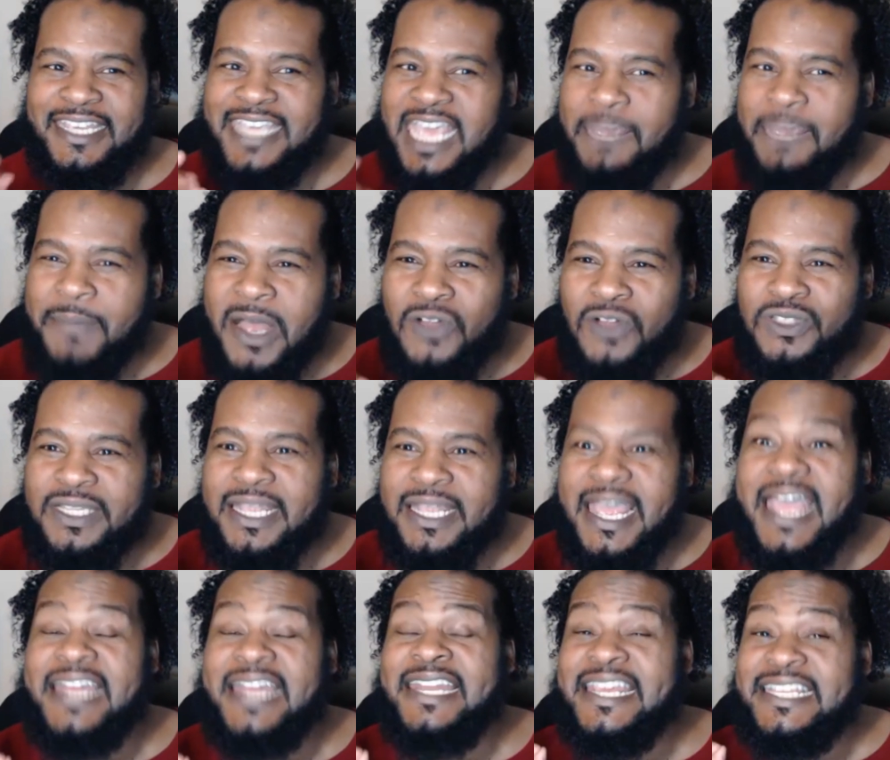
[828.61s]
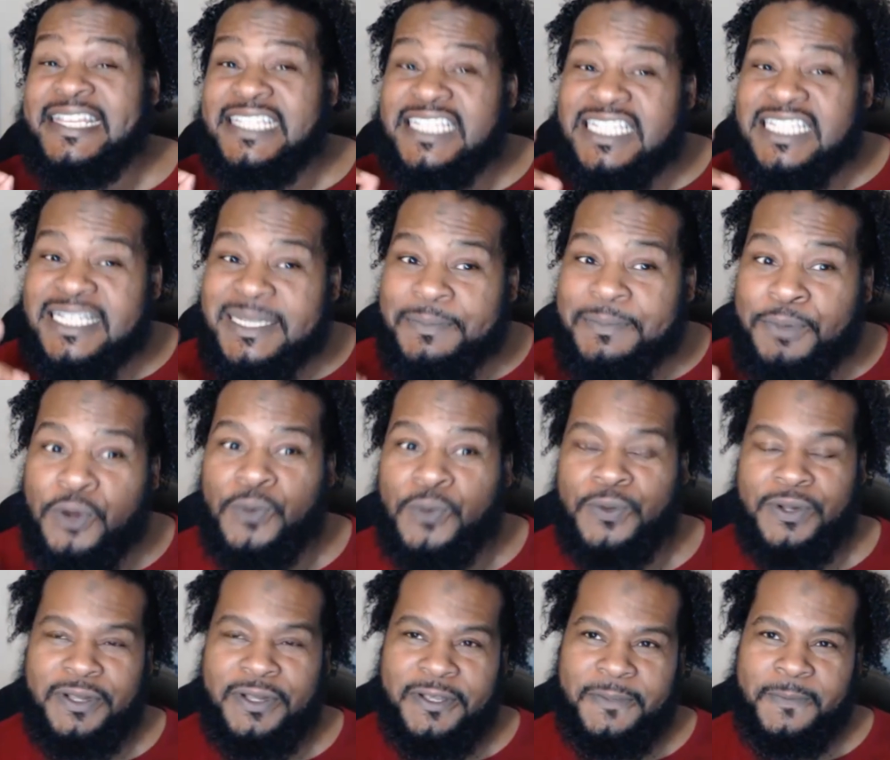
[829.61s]
came out and they
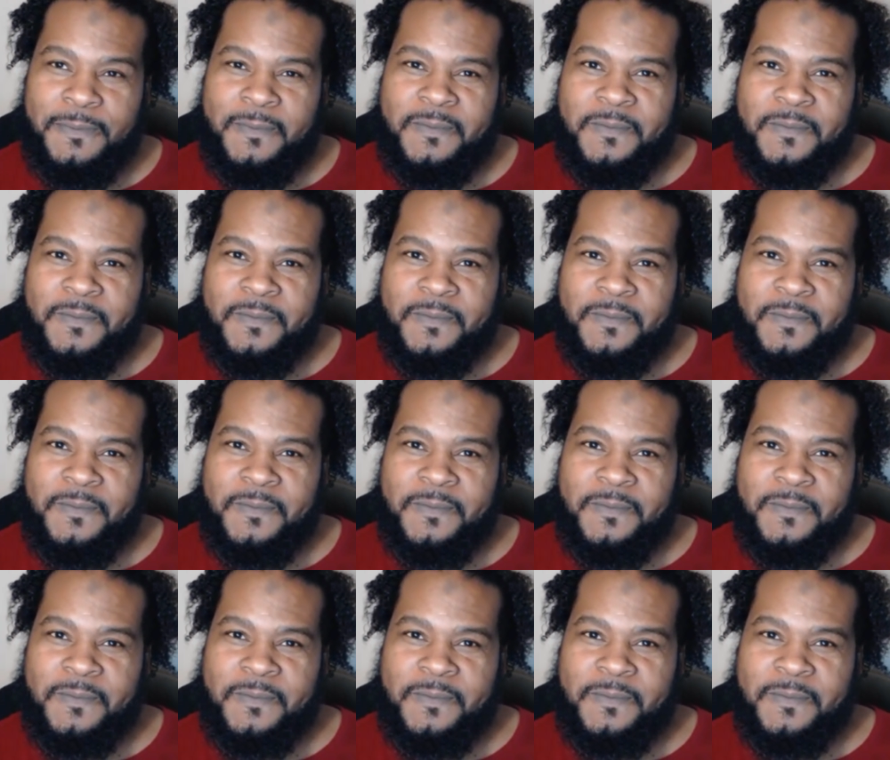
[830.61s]
spoke.